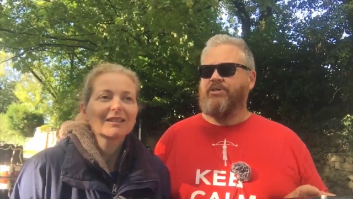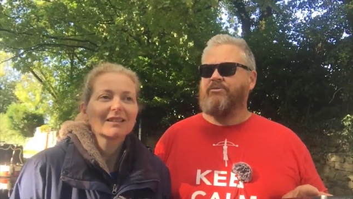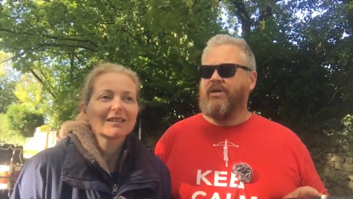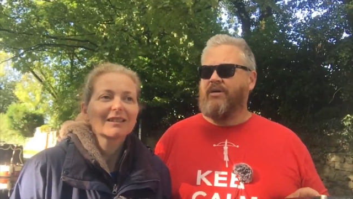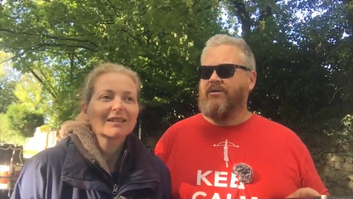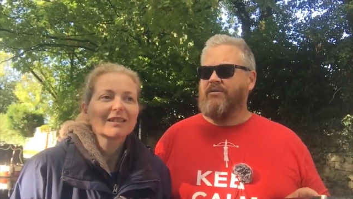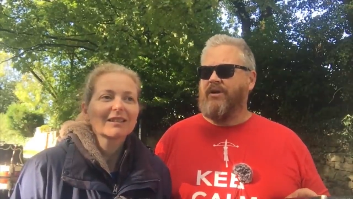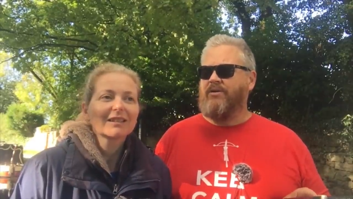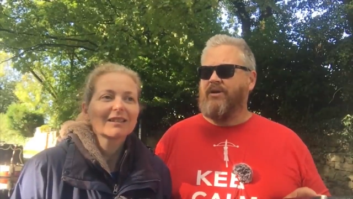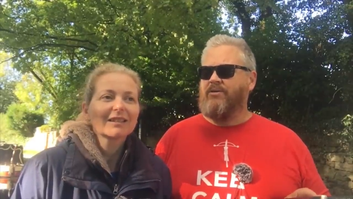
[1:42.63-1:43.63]
Speaker 1: you had,
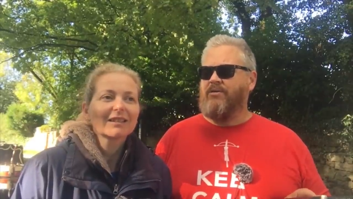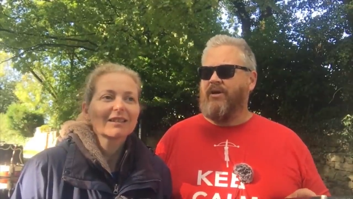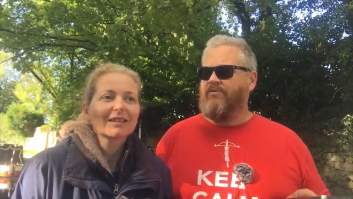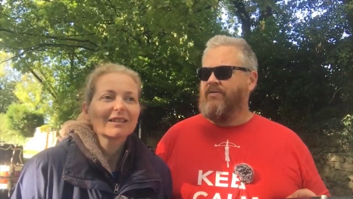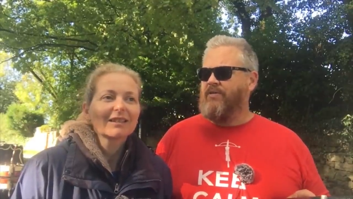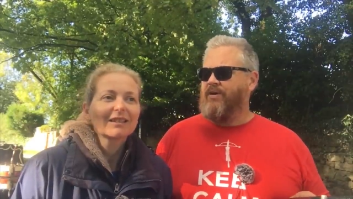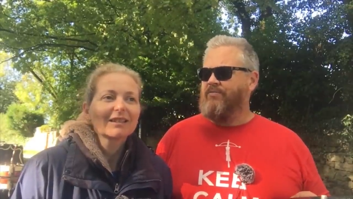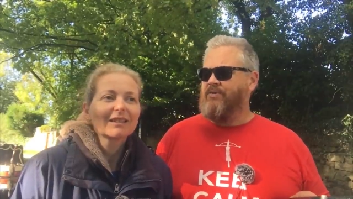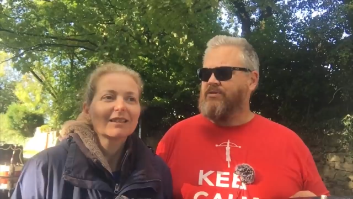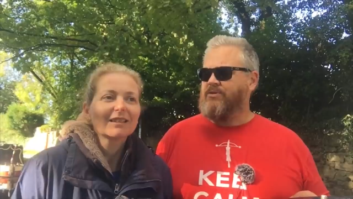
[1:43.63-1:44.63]
I had your life, your life
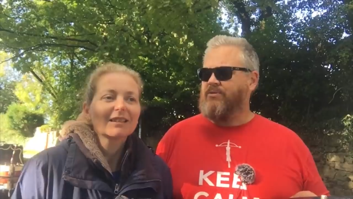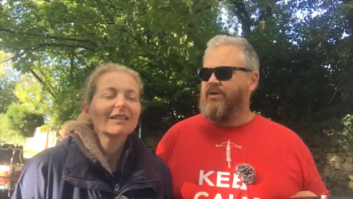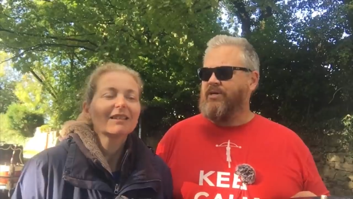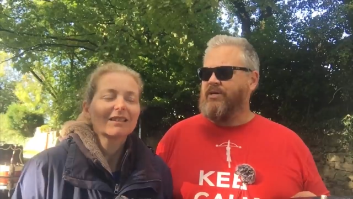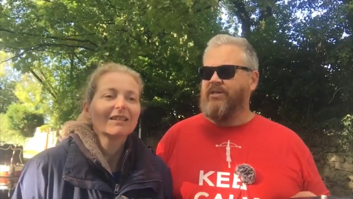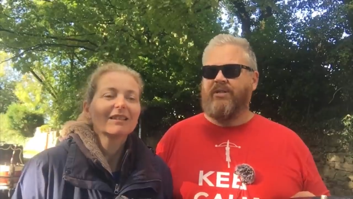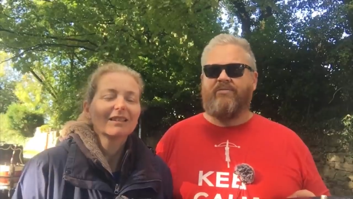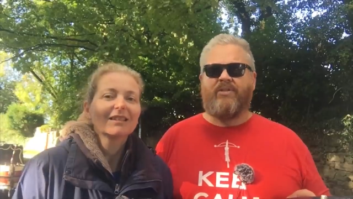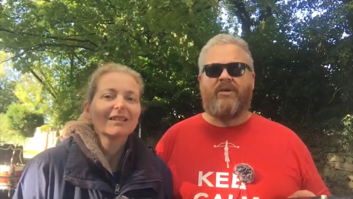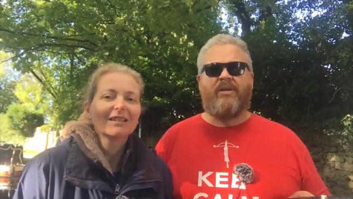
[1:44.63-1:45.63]
looks so ideal and
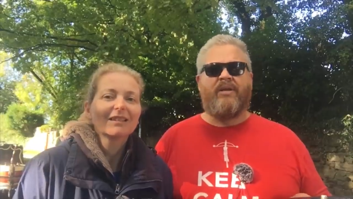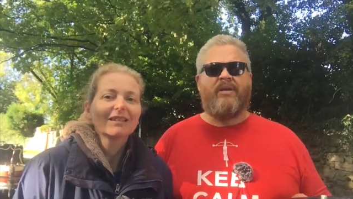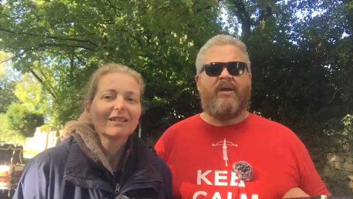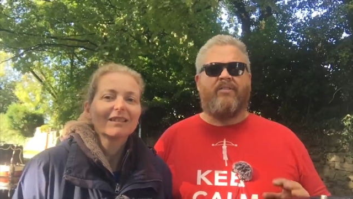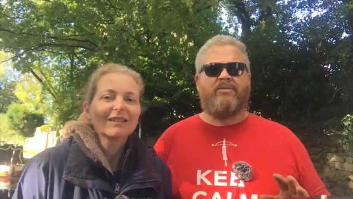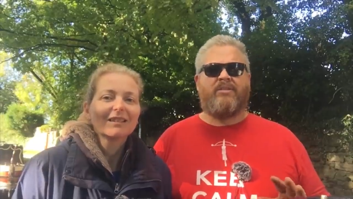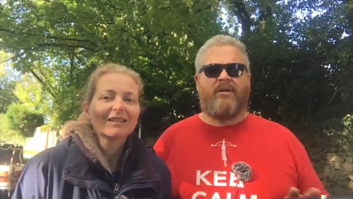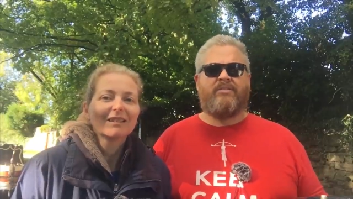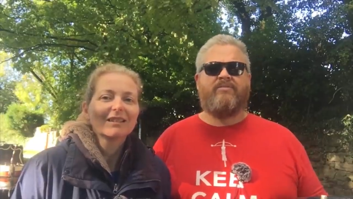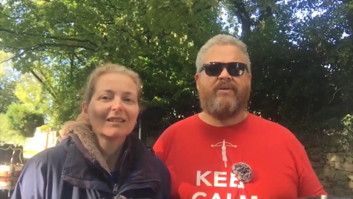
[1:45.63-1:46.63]
everything. And there's
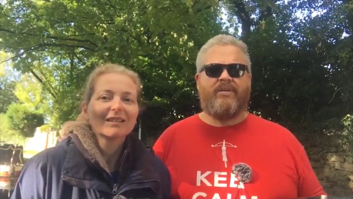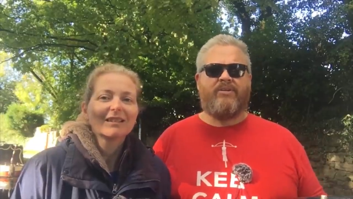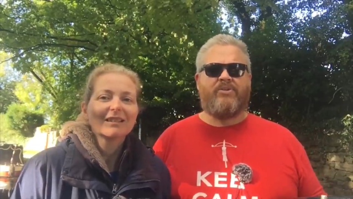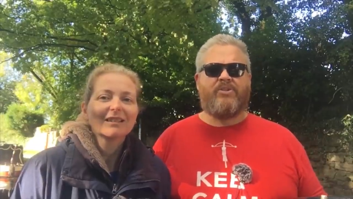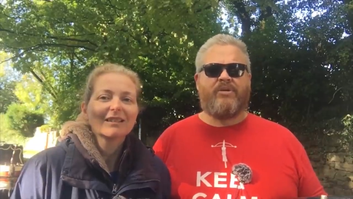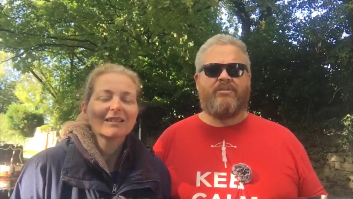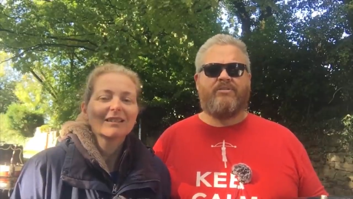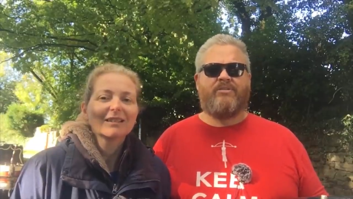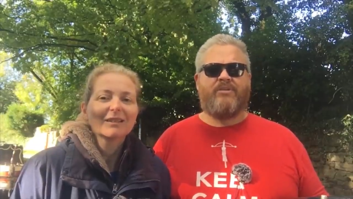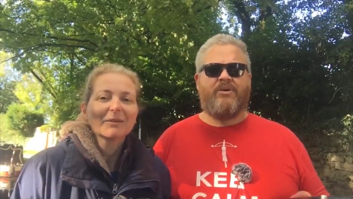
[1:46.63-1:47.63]
lots of ideal
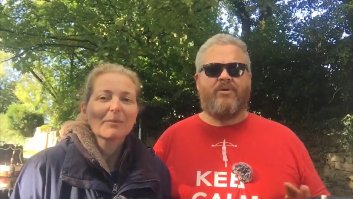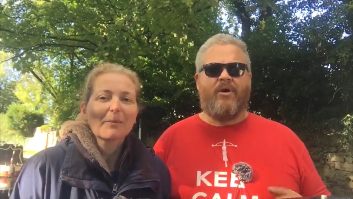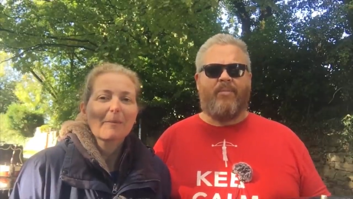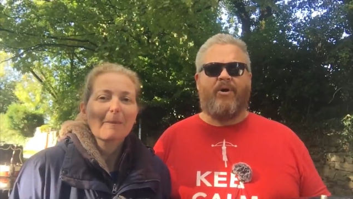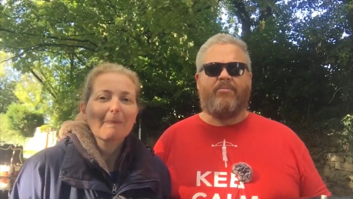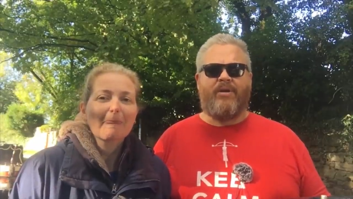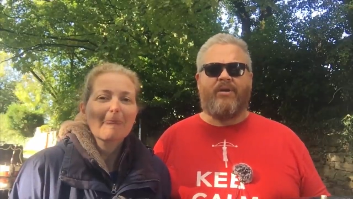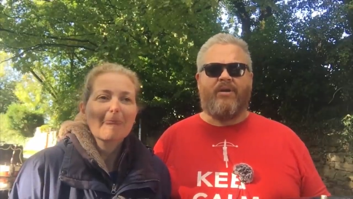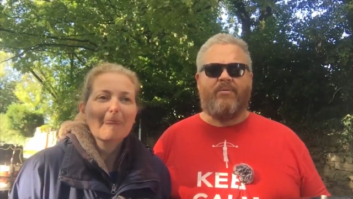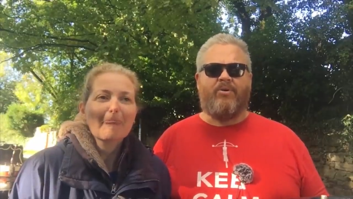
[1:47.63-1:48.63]
things about
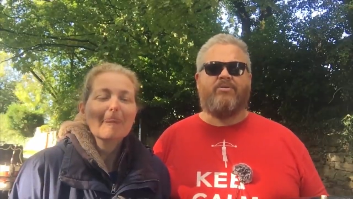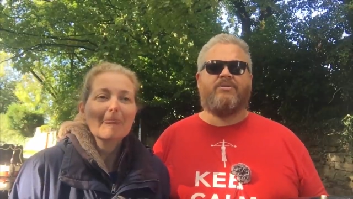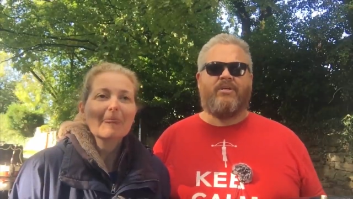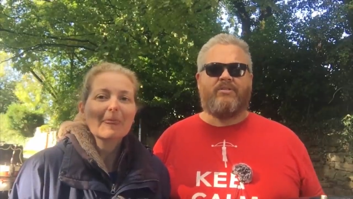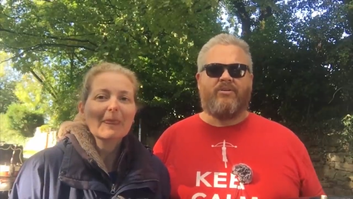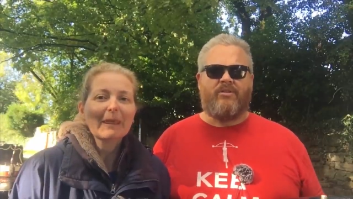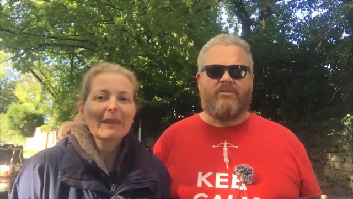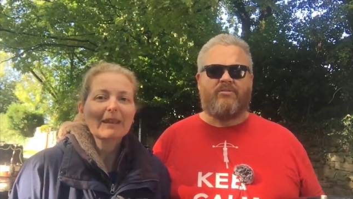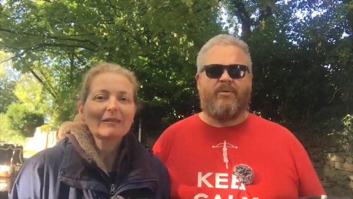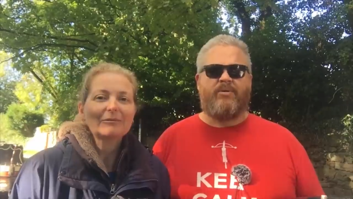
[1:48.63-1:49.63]
being on the boat. There's lots of good
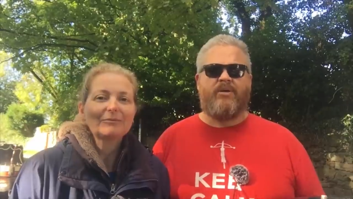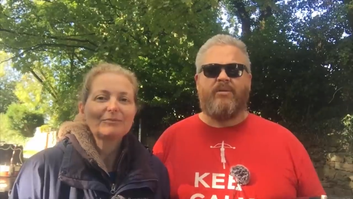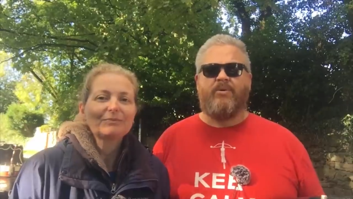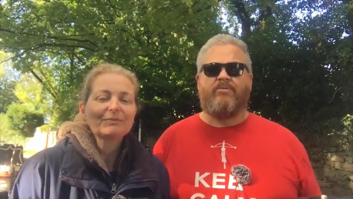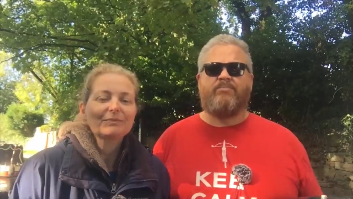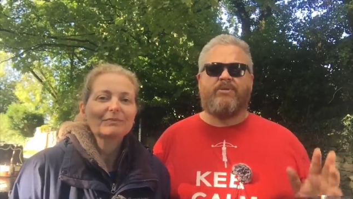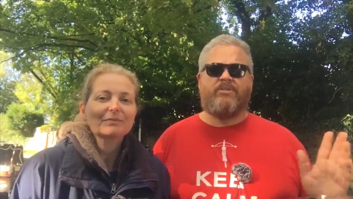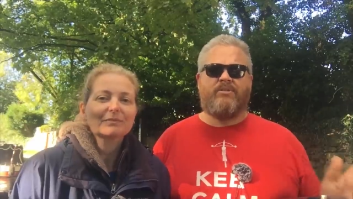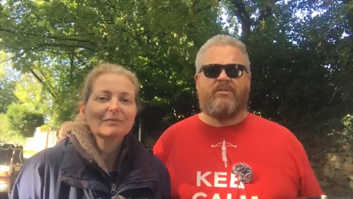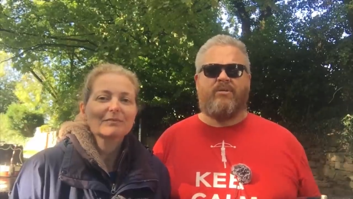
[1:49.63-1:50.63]
things about being on the boat,
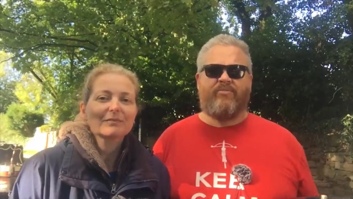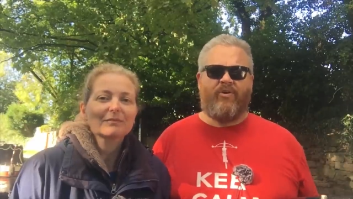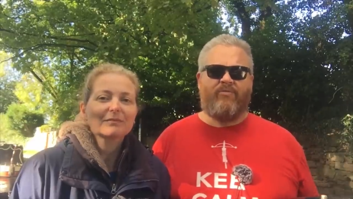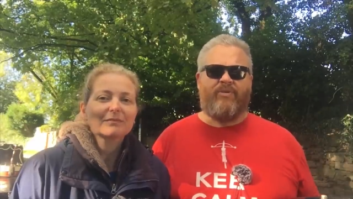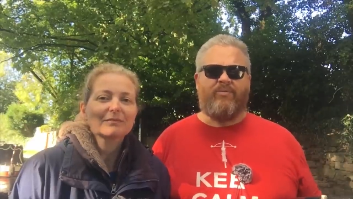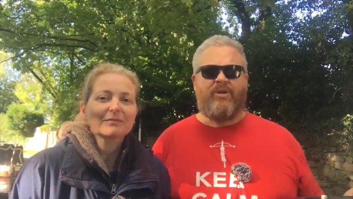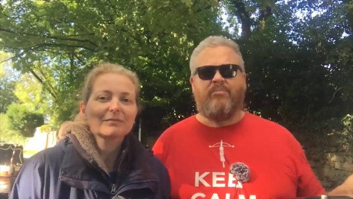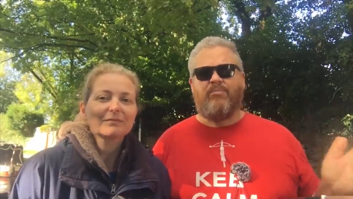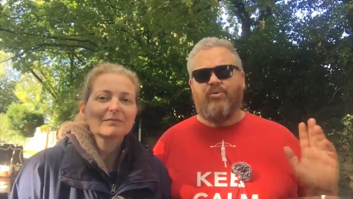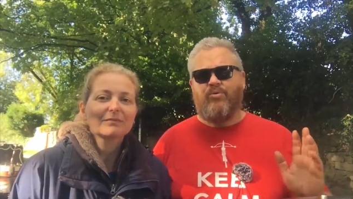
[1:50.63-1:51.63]
especially in the time of COVID. We can
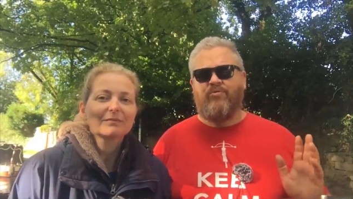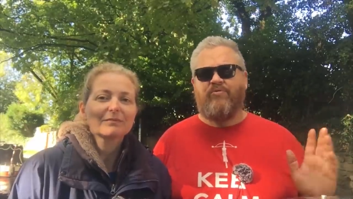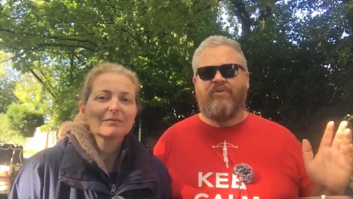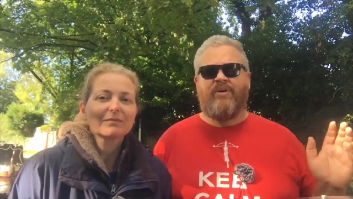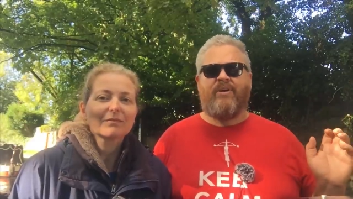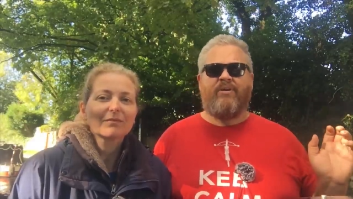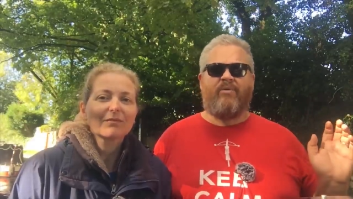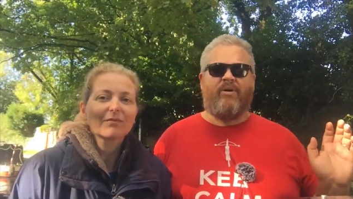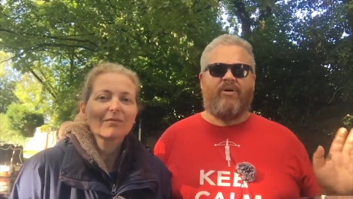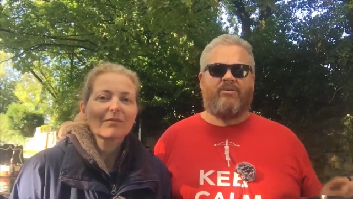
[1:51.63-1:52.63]
move.
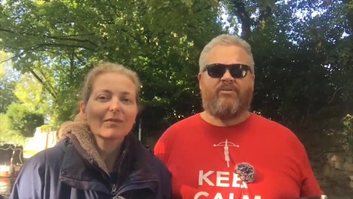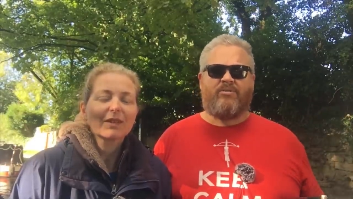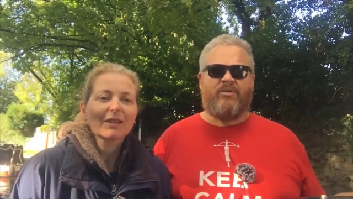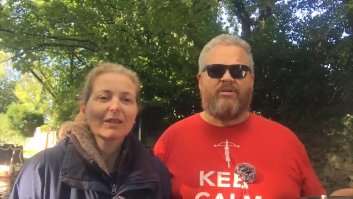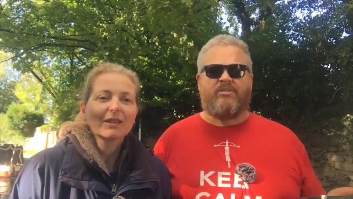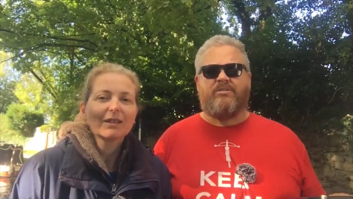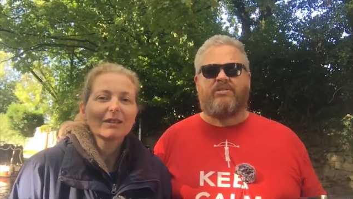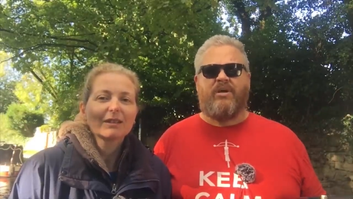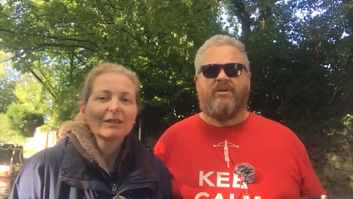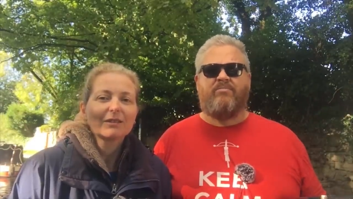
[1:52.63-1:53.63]
We are socially
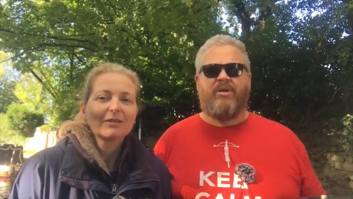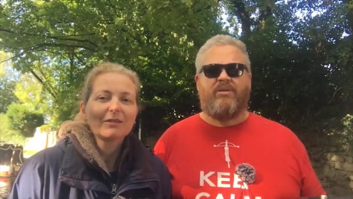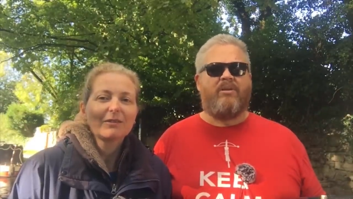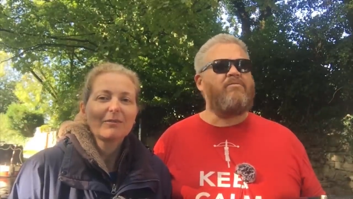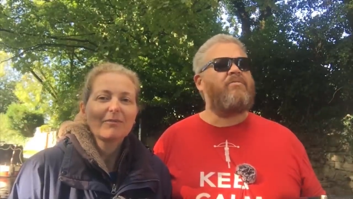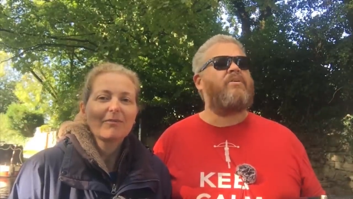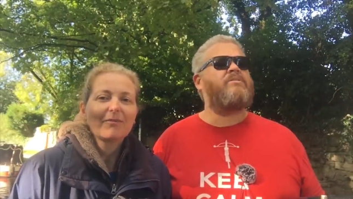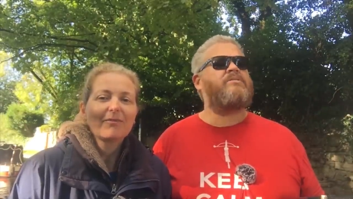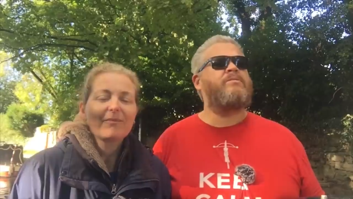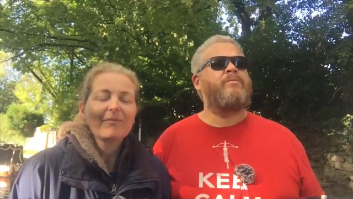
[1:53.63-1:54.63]
distanced kind of by default.